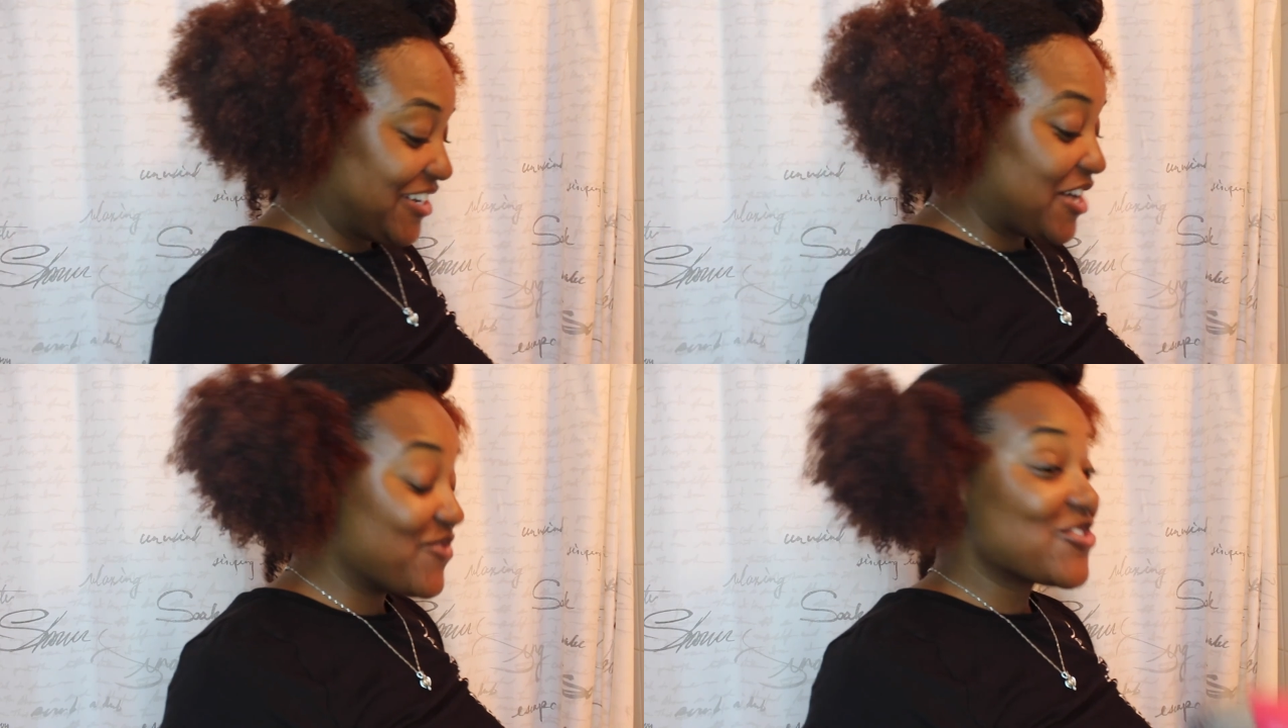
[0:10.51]

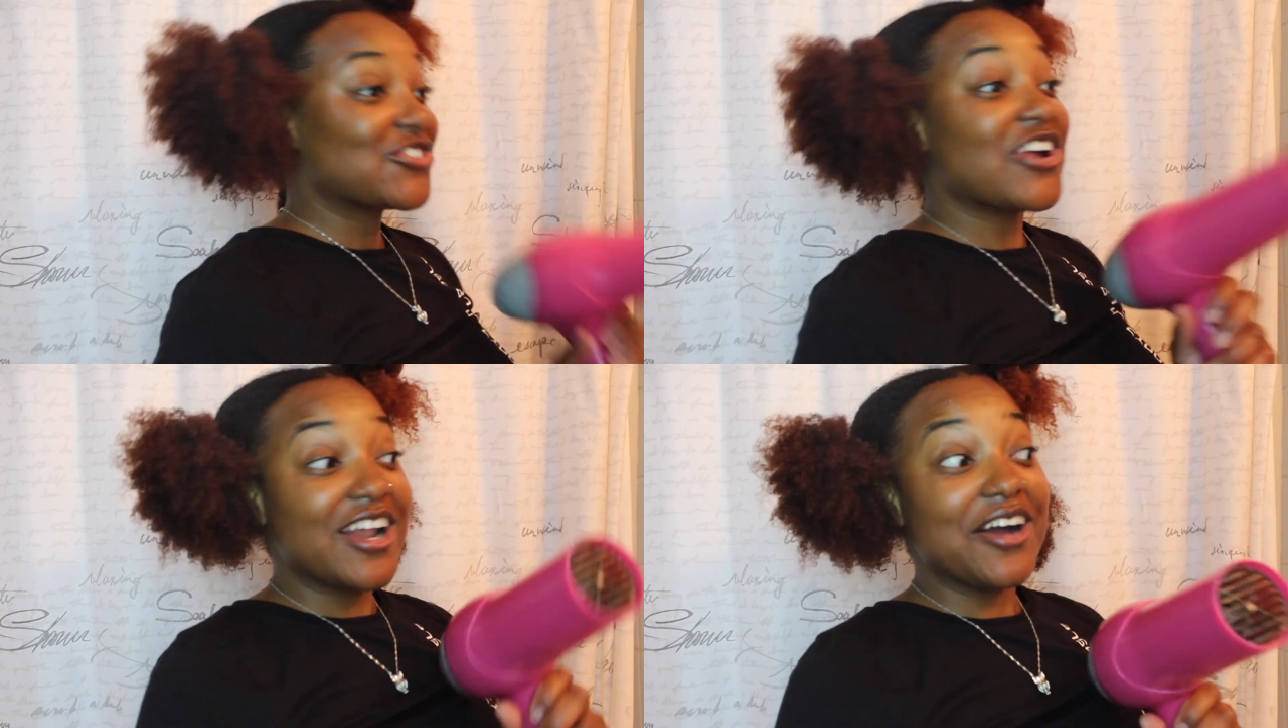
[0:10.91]
gonna
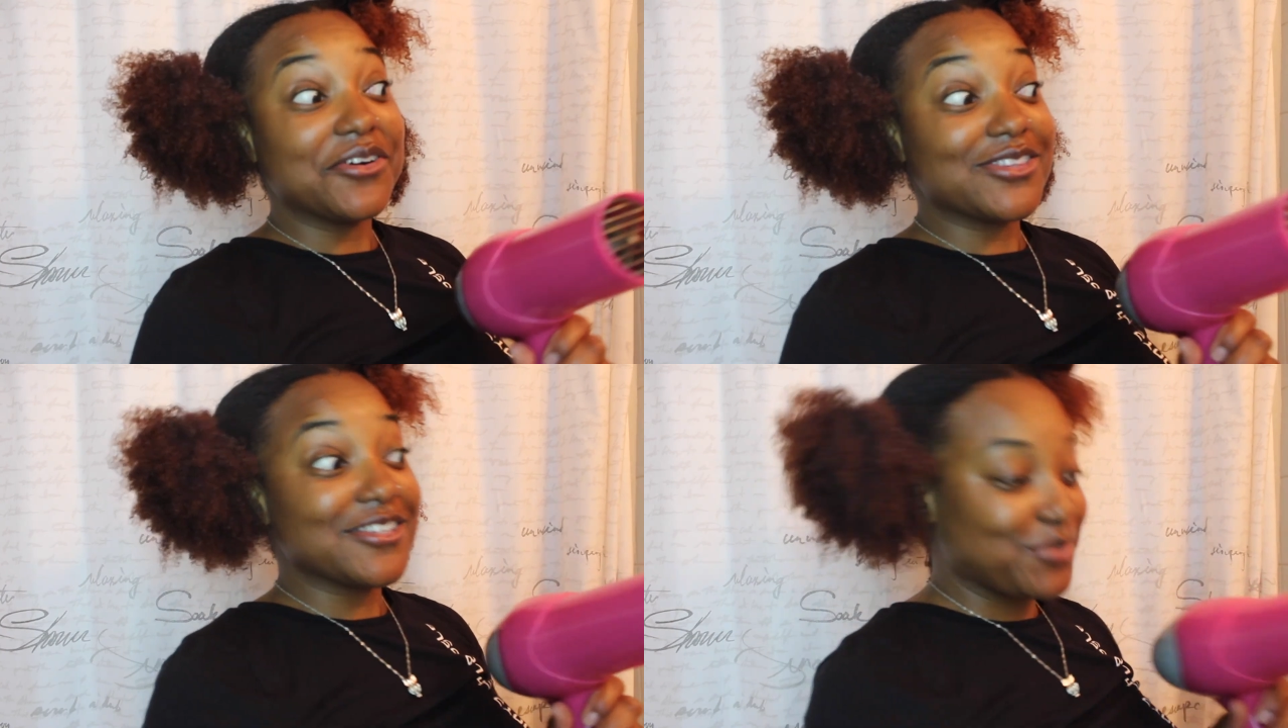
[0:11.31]
start out
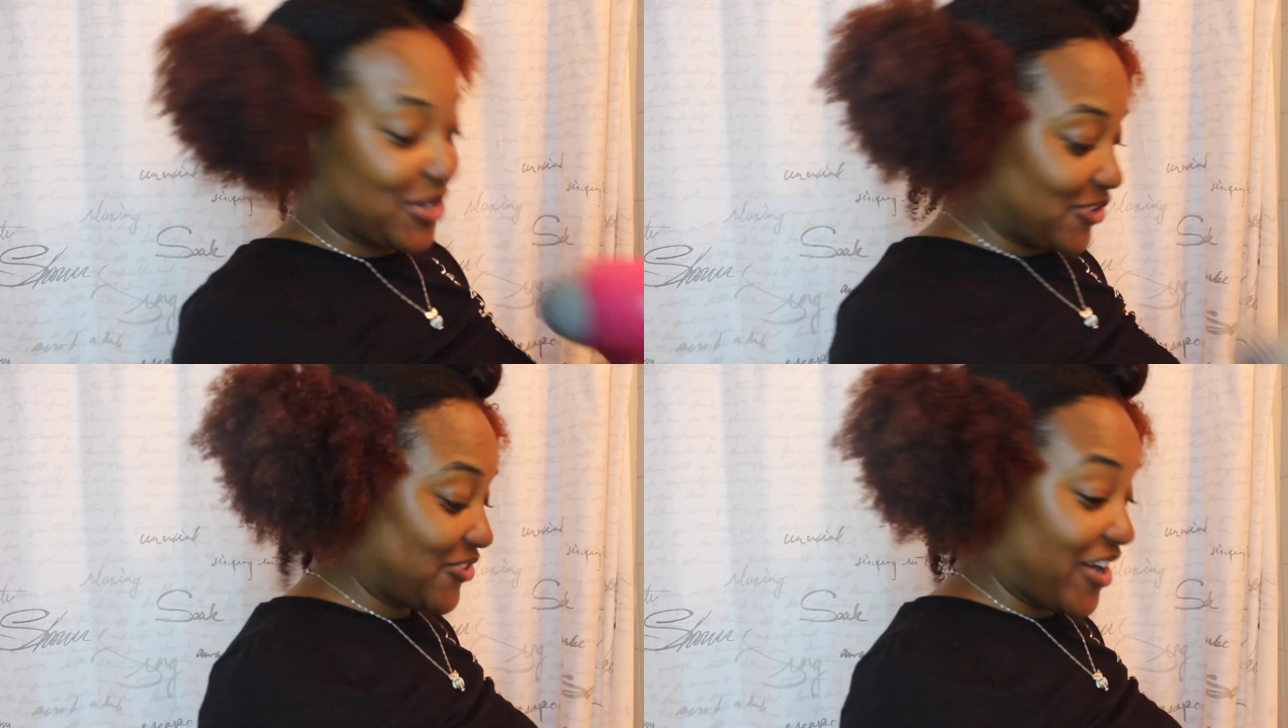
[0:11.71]
with this
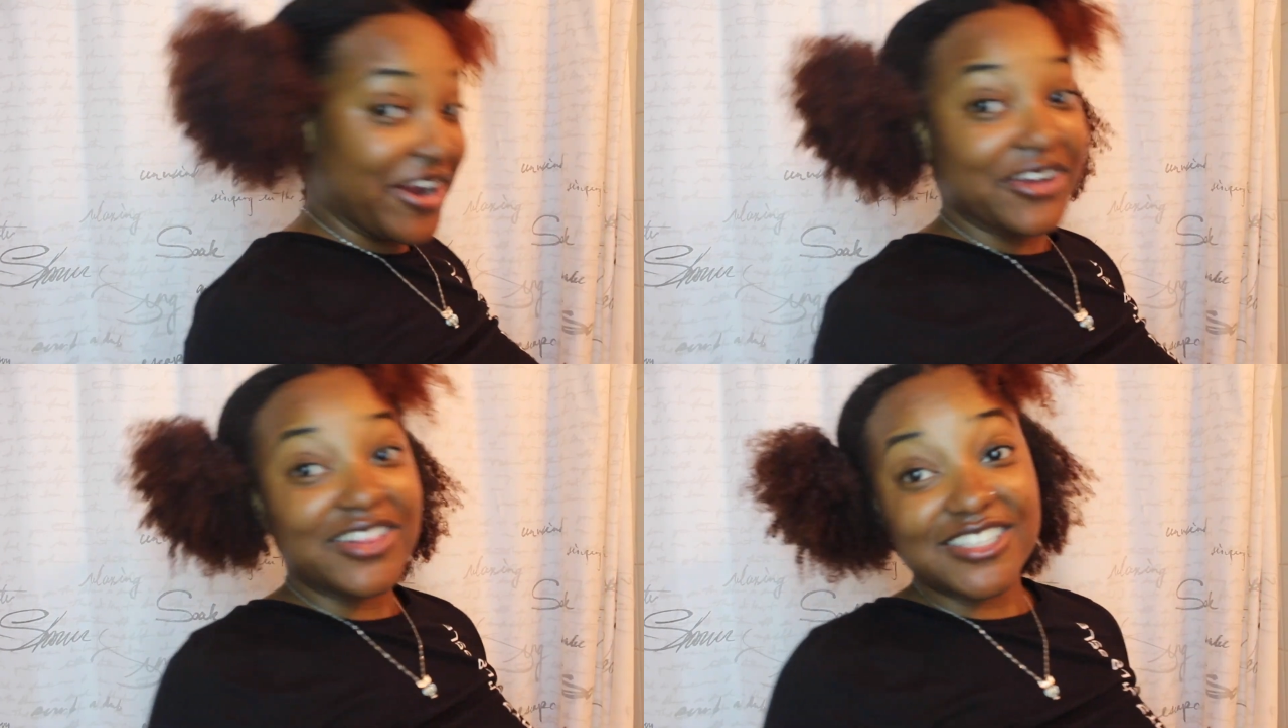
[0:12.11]
blow
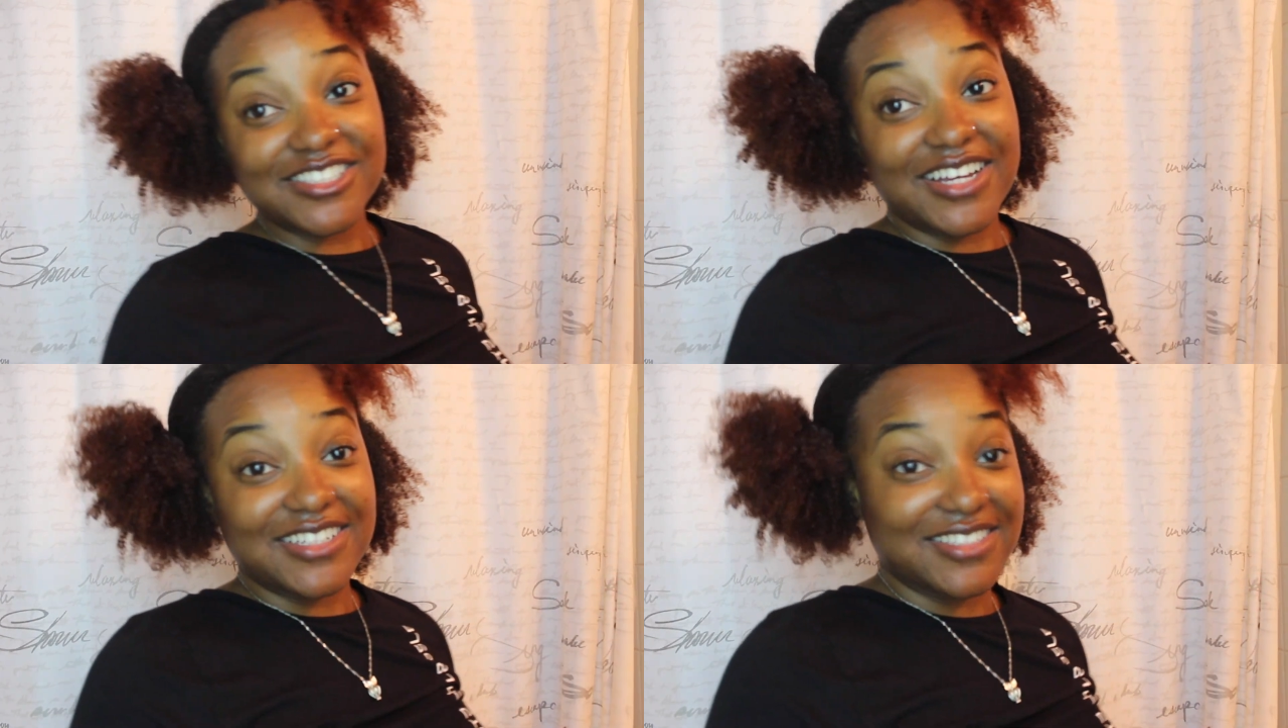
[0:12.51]
dryer. Let's
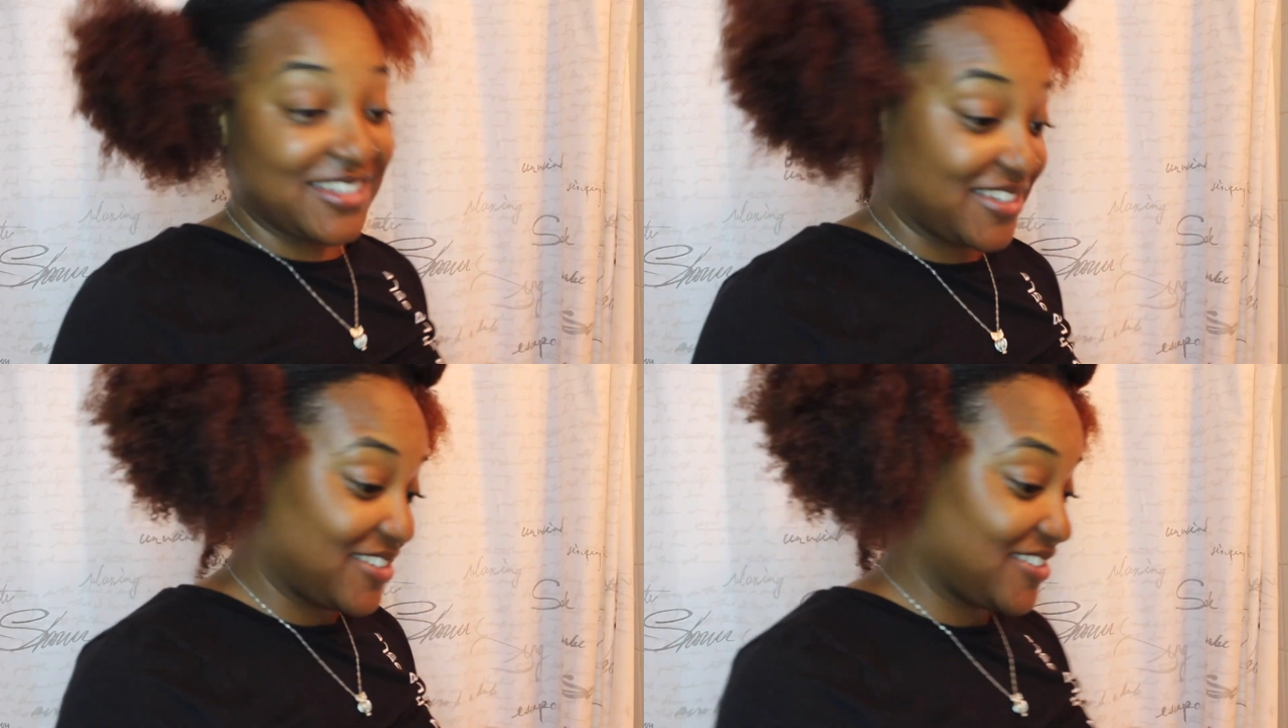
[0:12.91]
try this
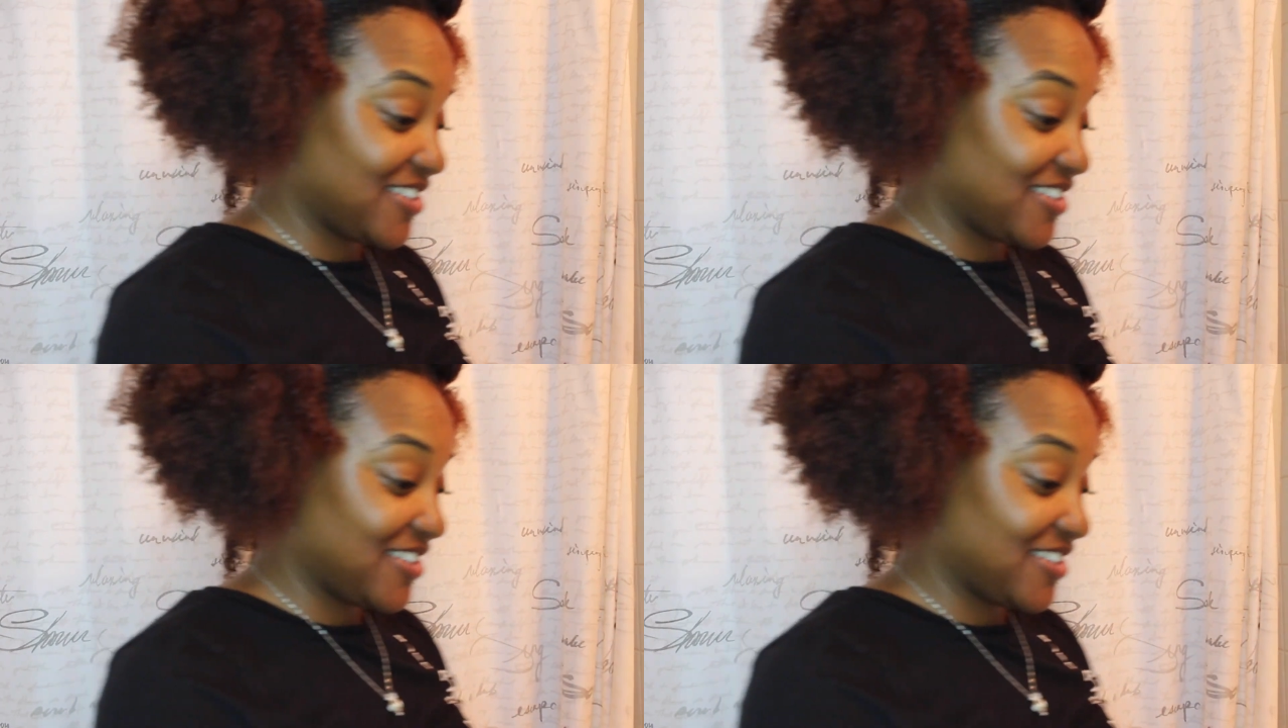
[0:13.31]
again,